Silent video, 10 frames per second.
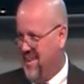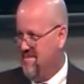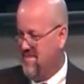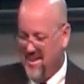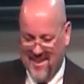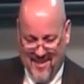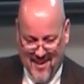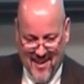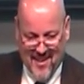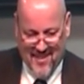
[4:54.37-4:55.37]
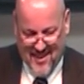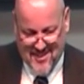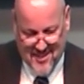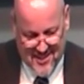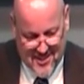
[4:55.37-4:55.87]
Amen.
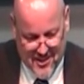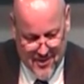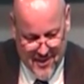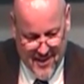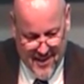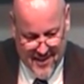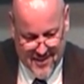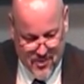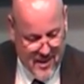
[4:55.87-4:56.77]
That's just who he is.